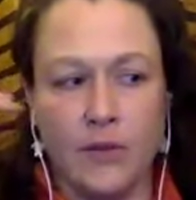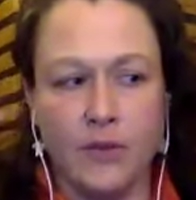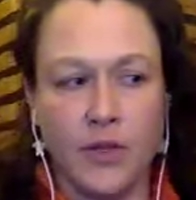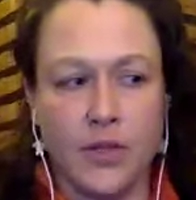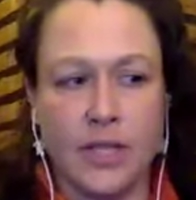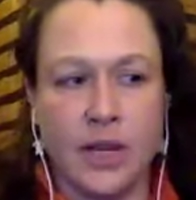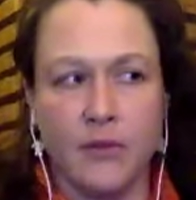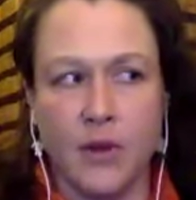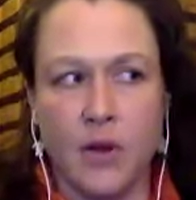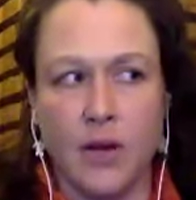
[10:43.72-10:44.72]
I feel
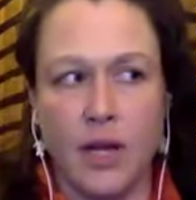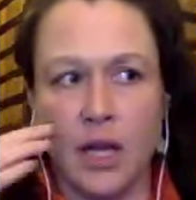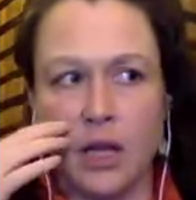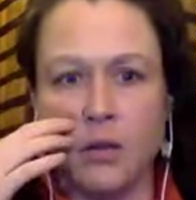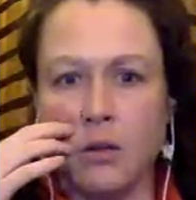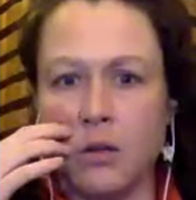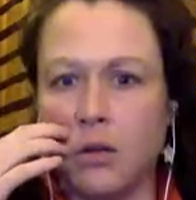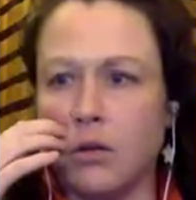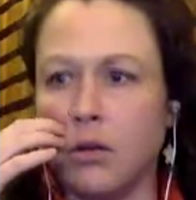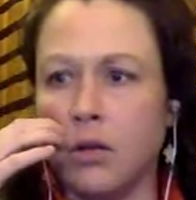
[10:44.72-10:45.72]
safe knowing
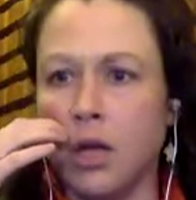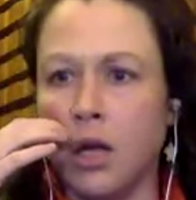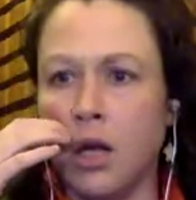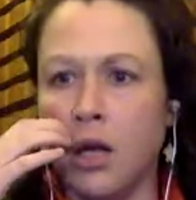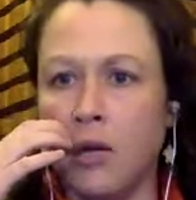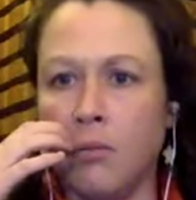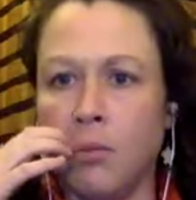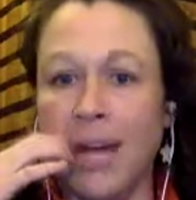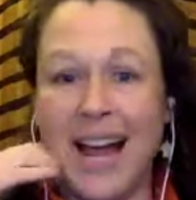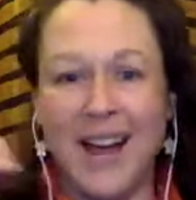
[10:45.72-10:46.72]
I
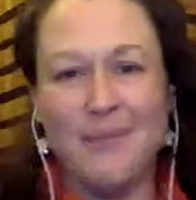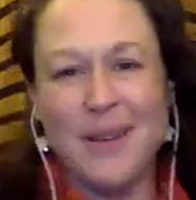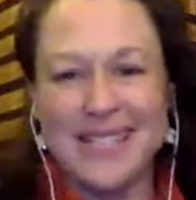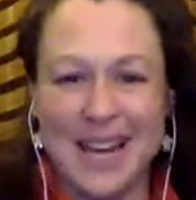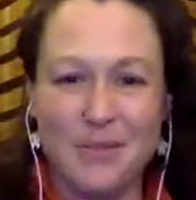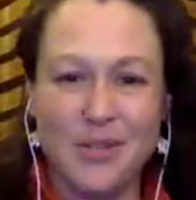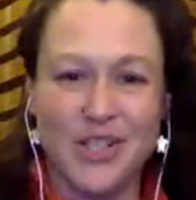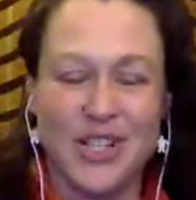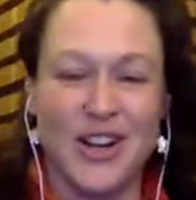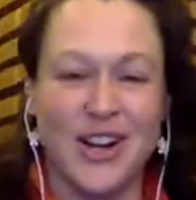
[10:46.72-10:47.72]
have my sound
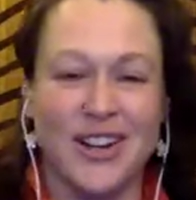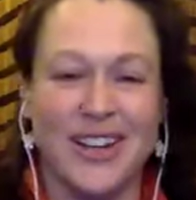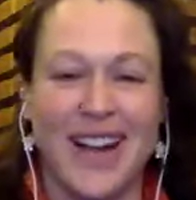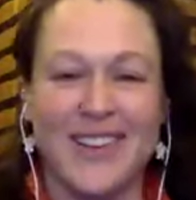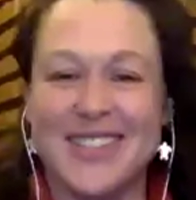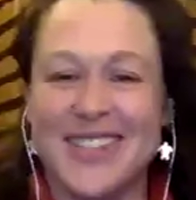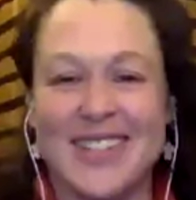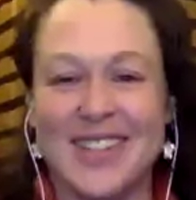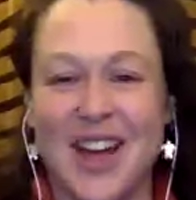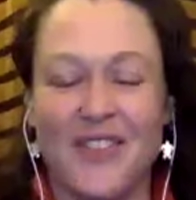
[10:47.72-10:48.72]
machine on outside
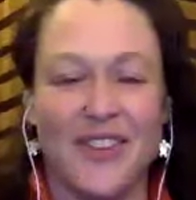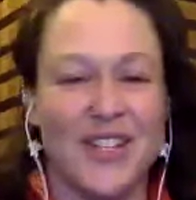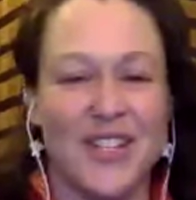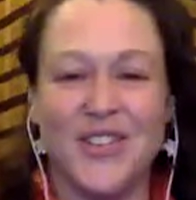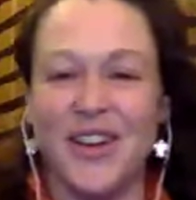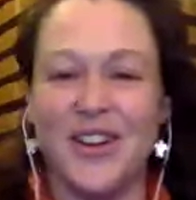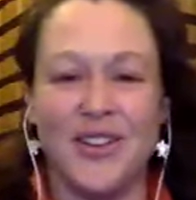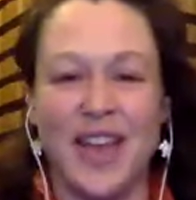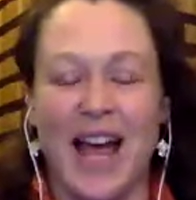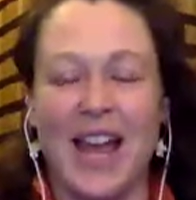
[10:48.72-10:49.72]
this office, so I know
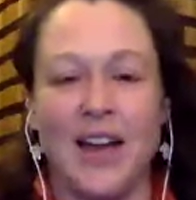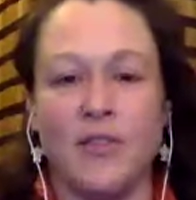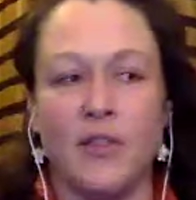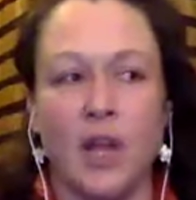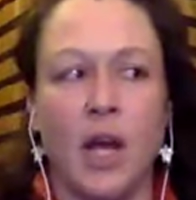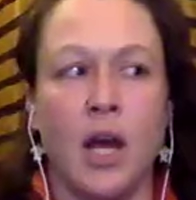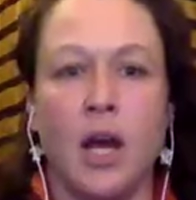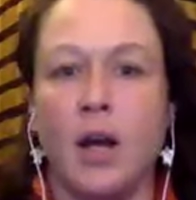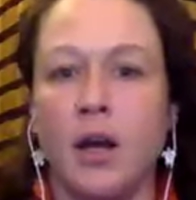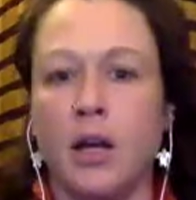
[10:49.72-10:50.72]
that I have
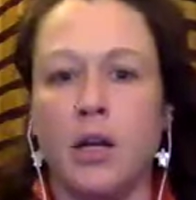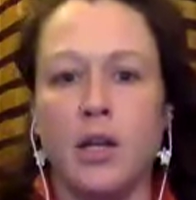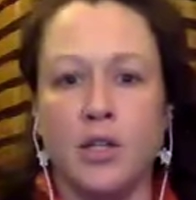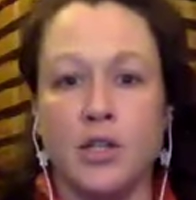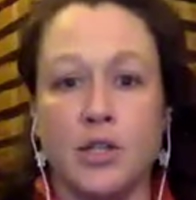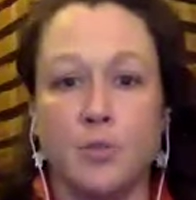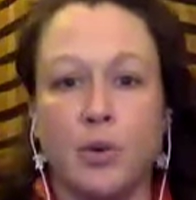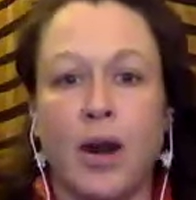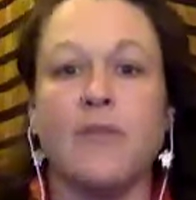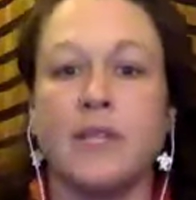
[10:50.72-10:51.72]
just
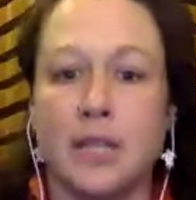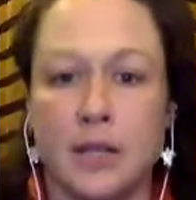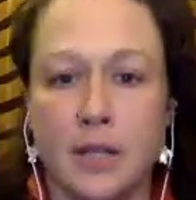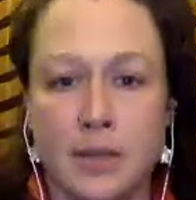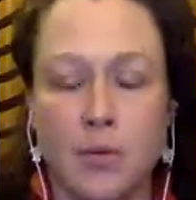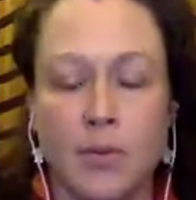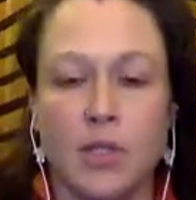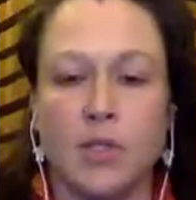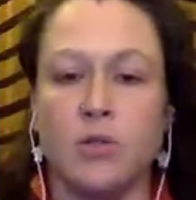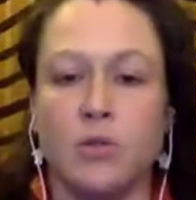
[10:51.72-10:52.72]
privacy in this
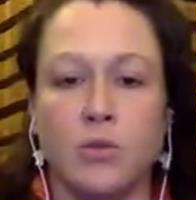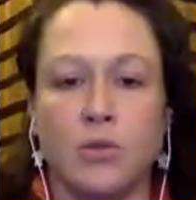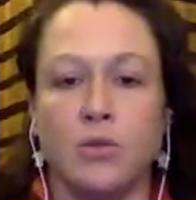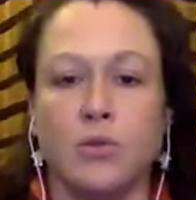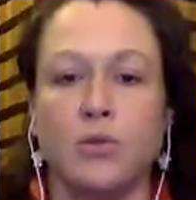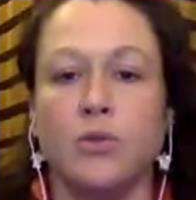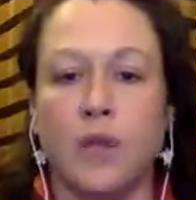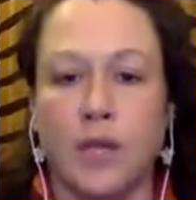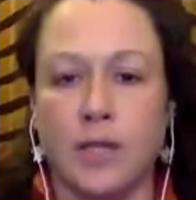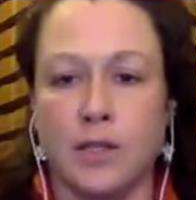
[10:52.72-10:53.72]
moment to do
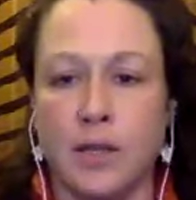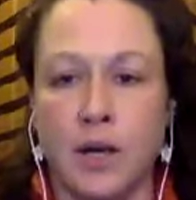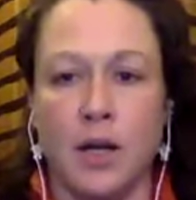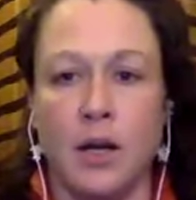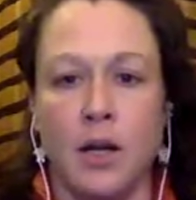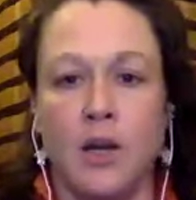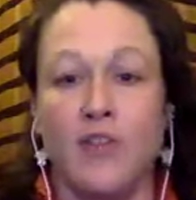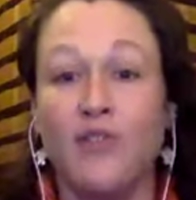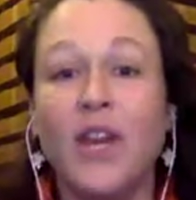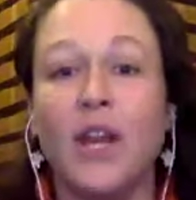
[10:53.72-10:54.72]
this
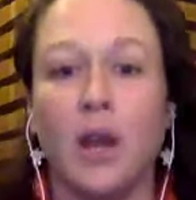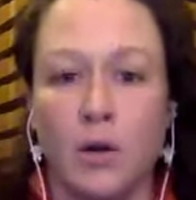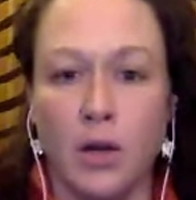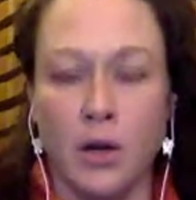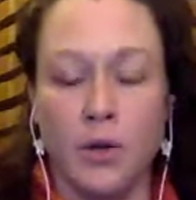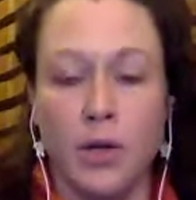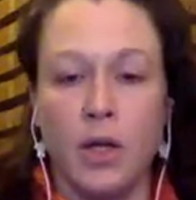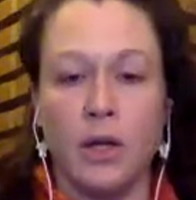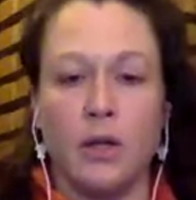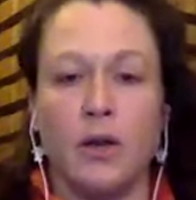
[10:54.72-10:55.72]
video. You know,
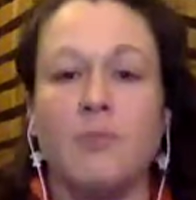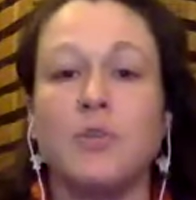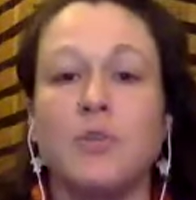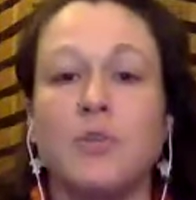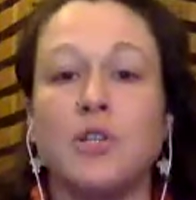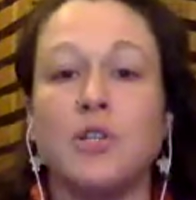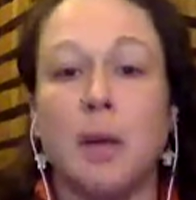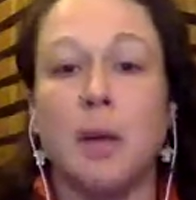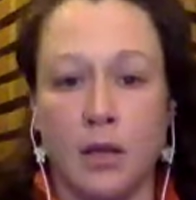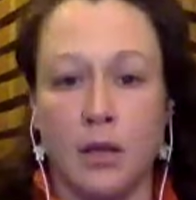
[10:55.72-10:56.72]
I'm just
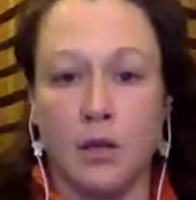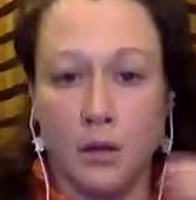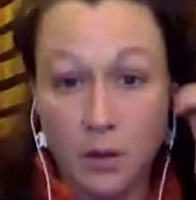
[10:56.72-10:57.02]
naming,